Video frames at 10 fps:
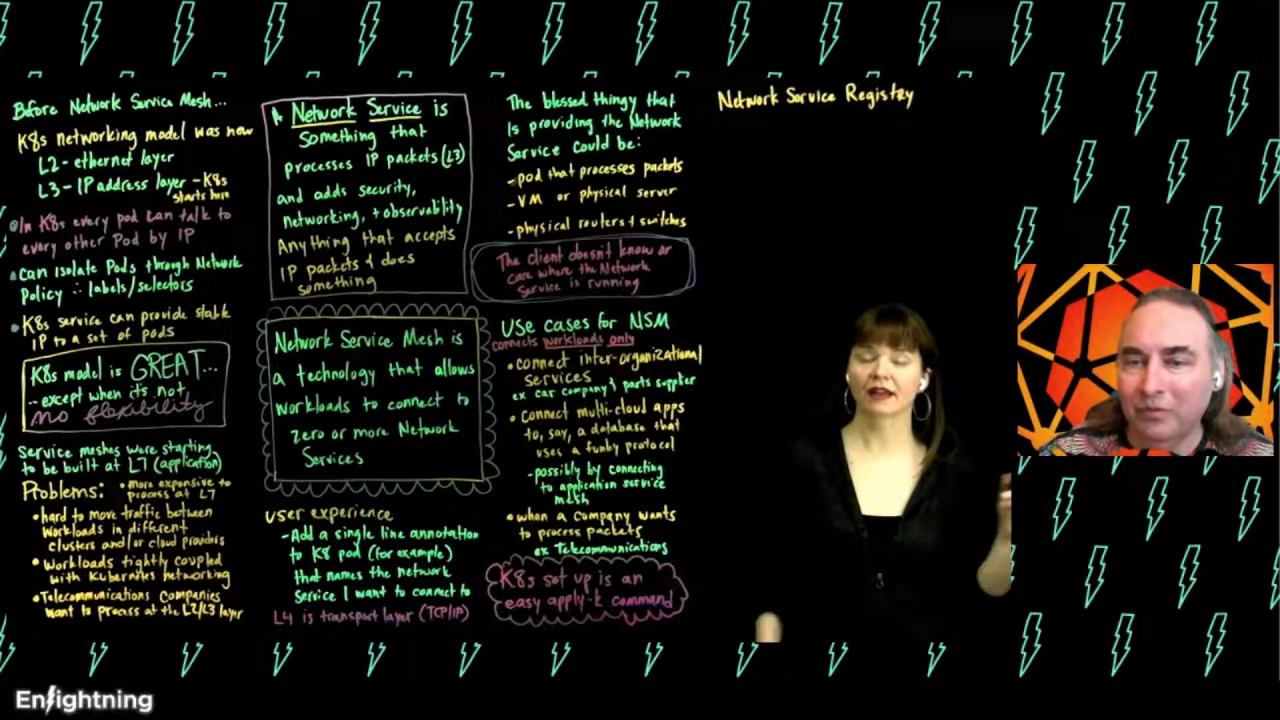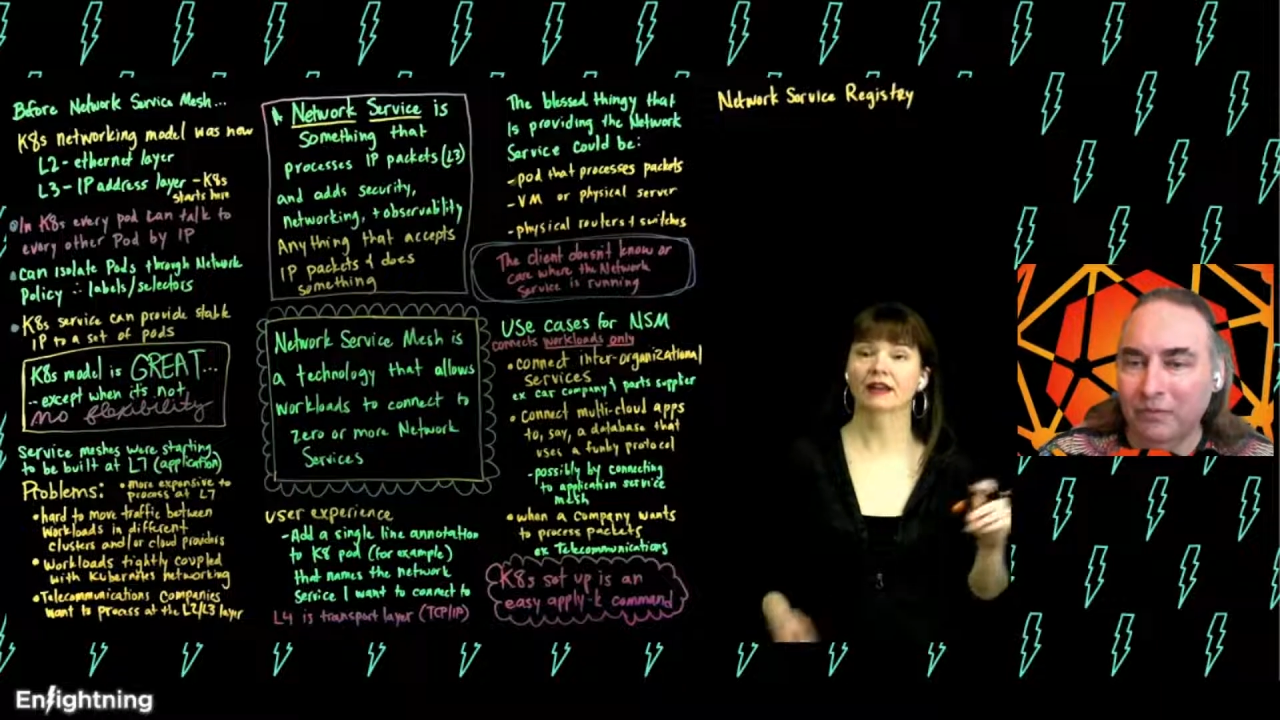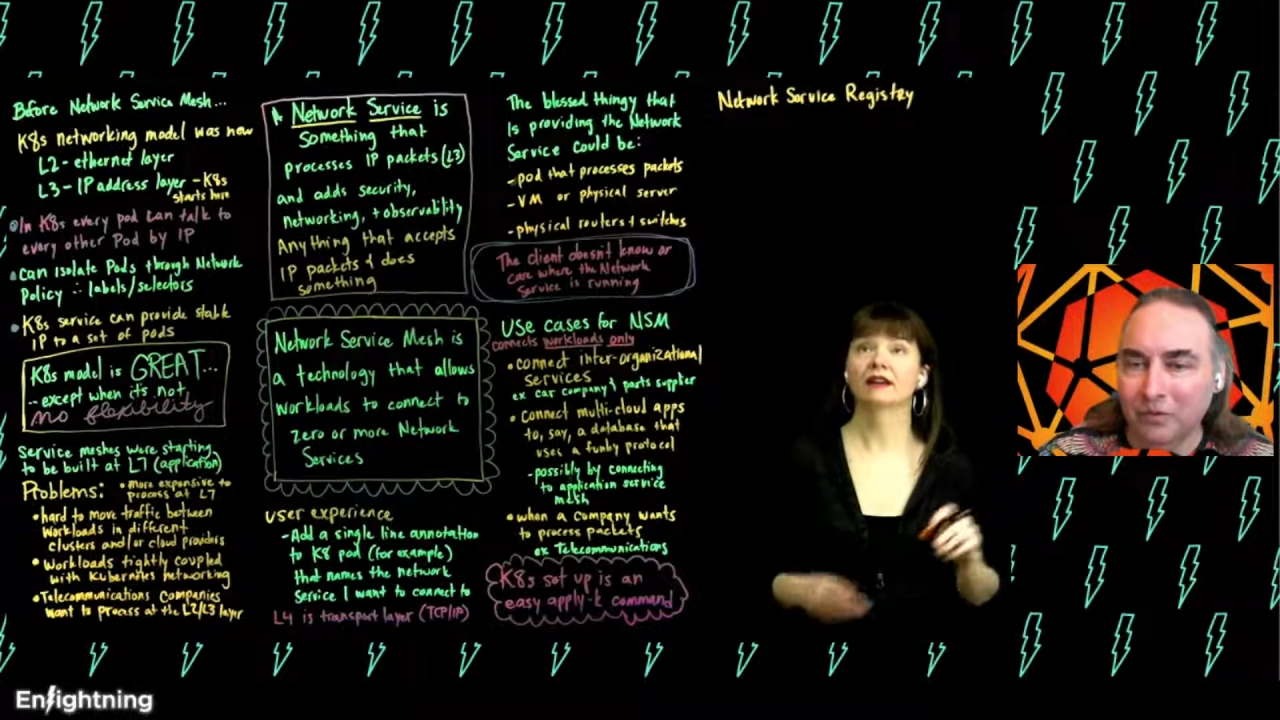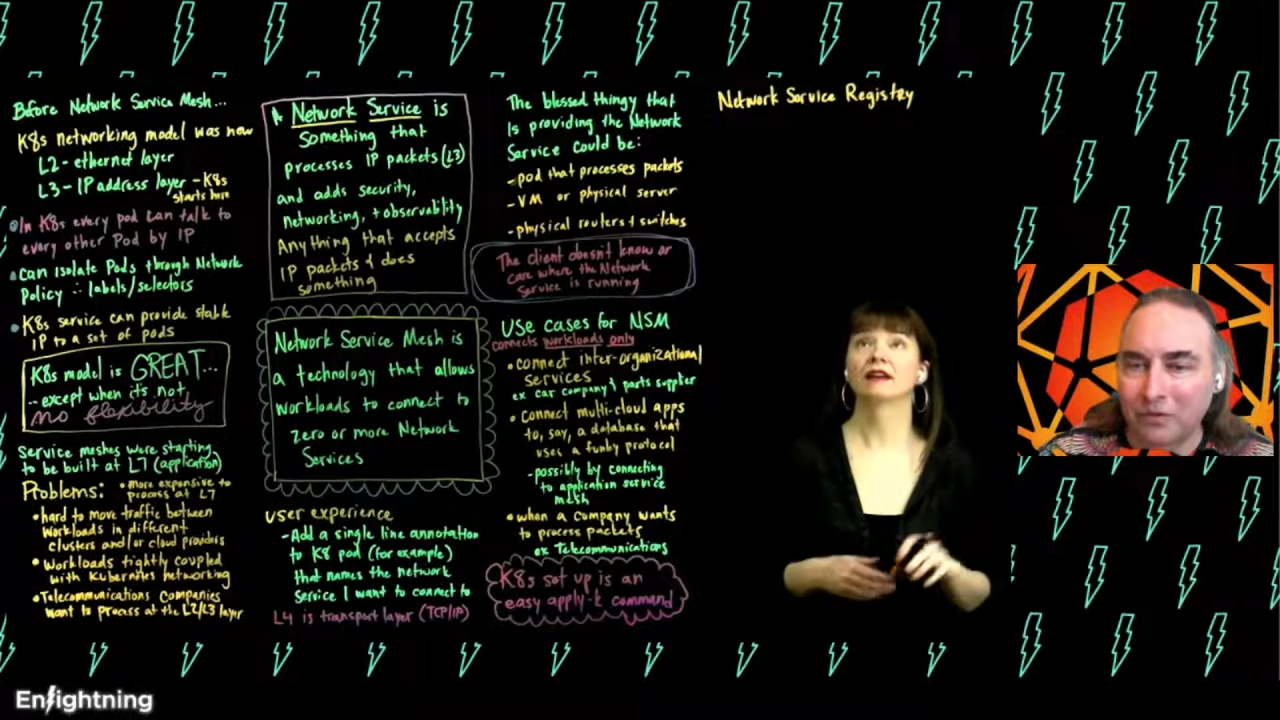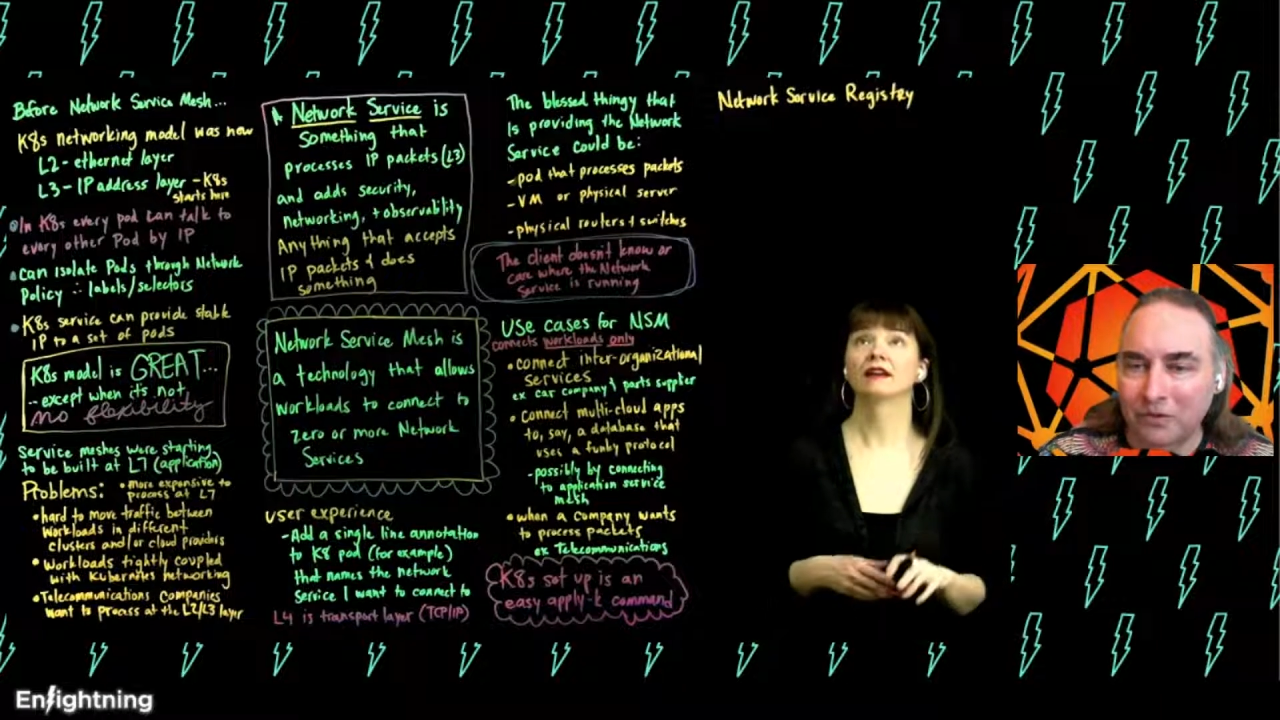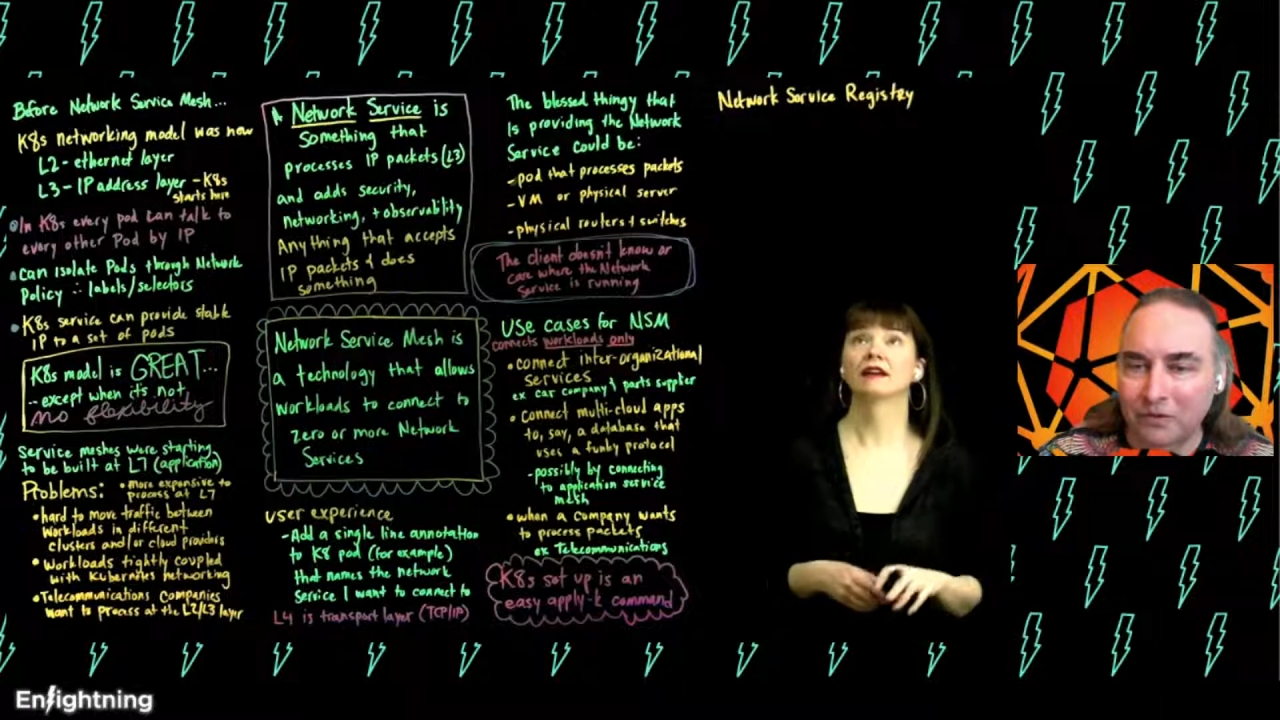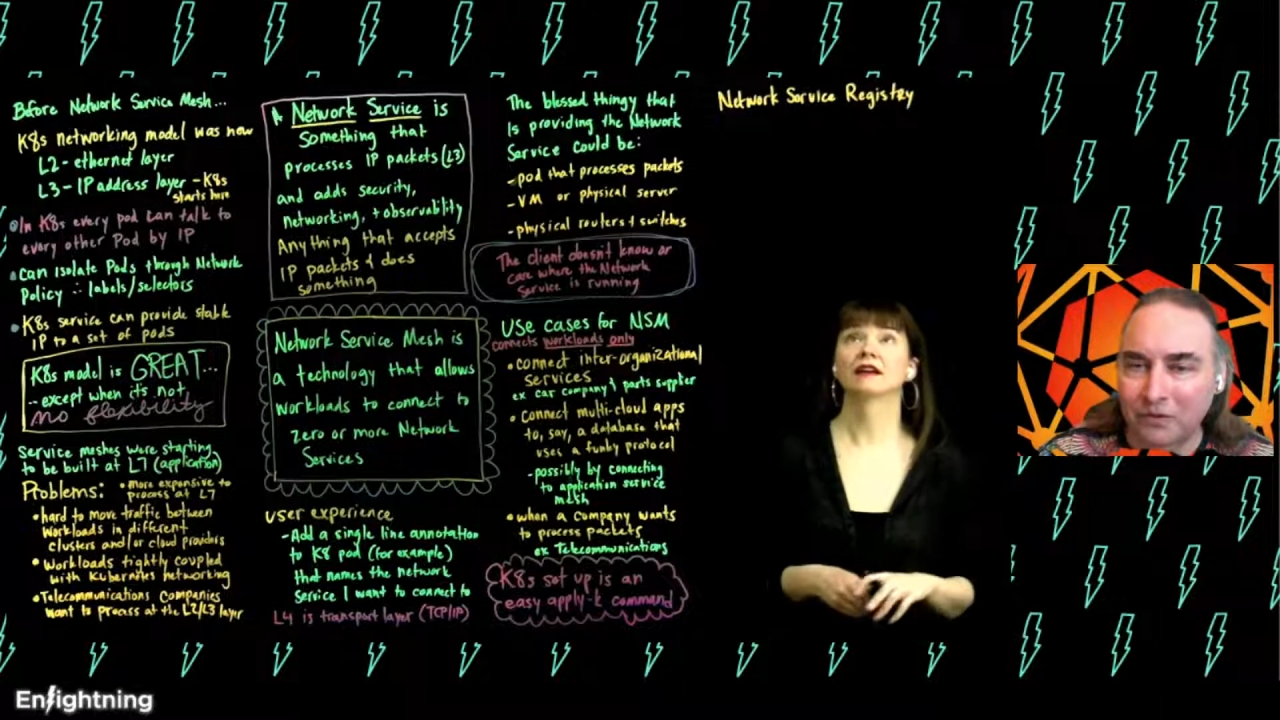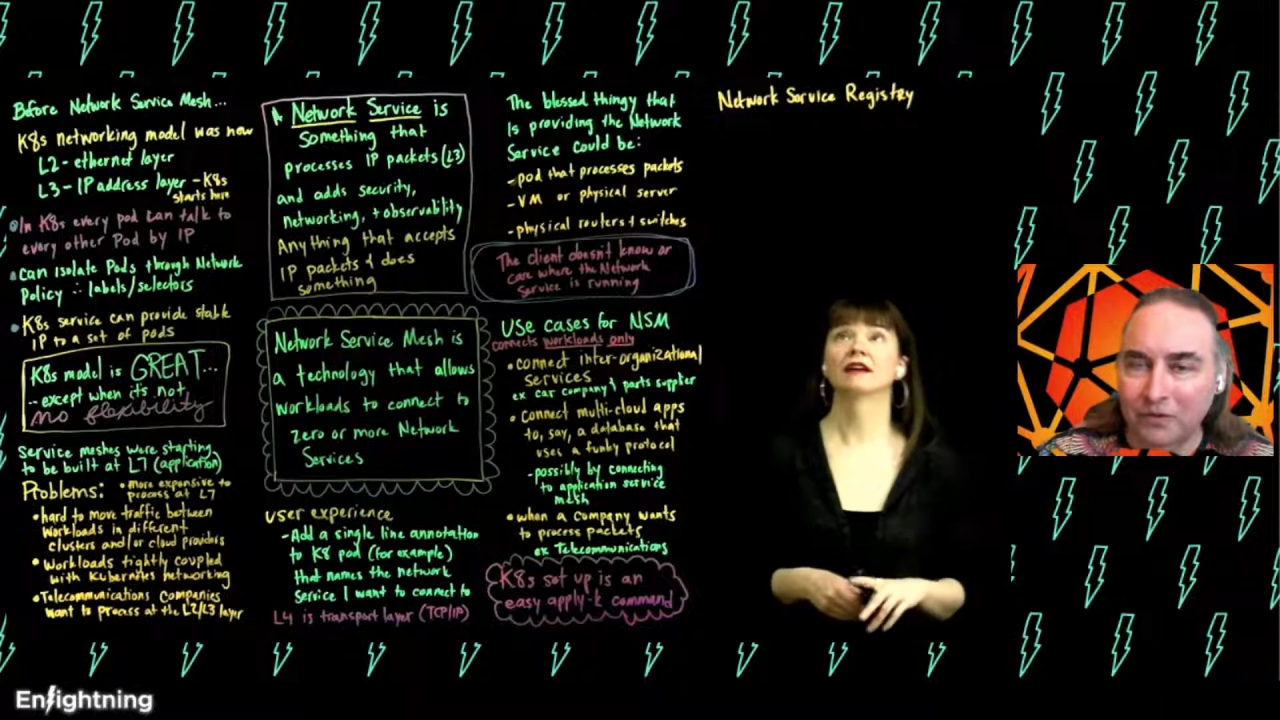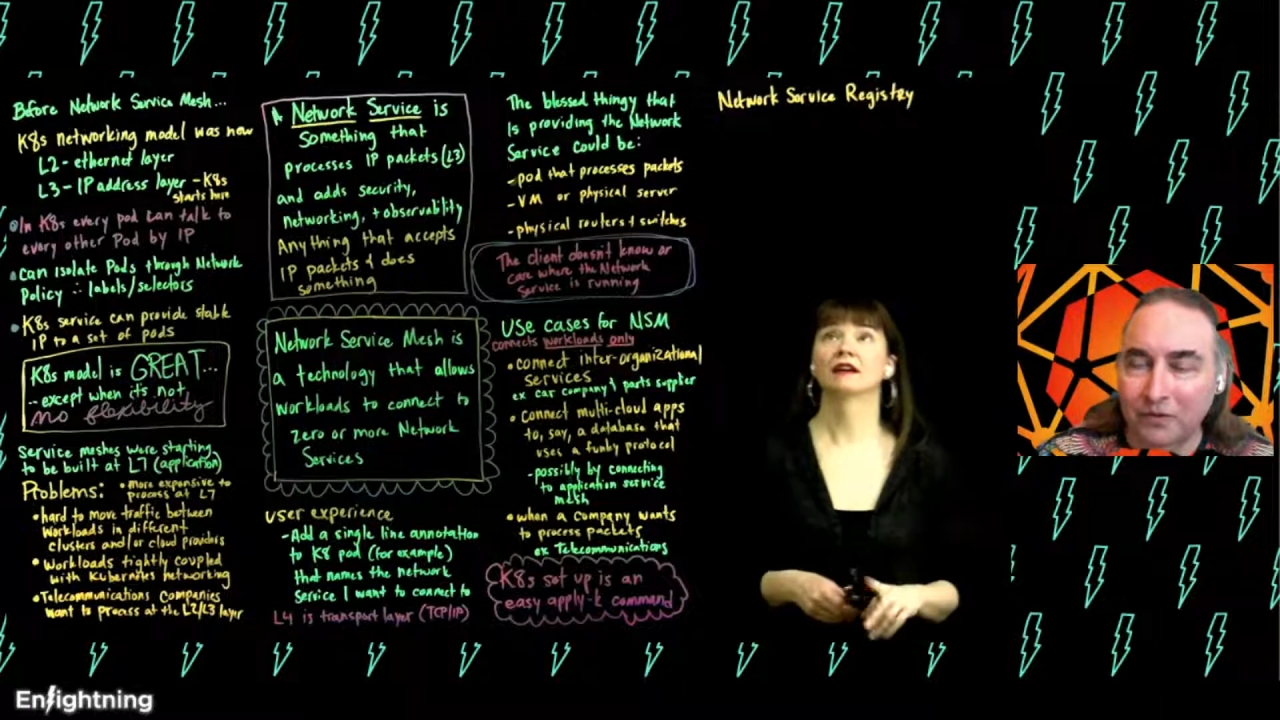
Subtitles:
refers to the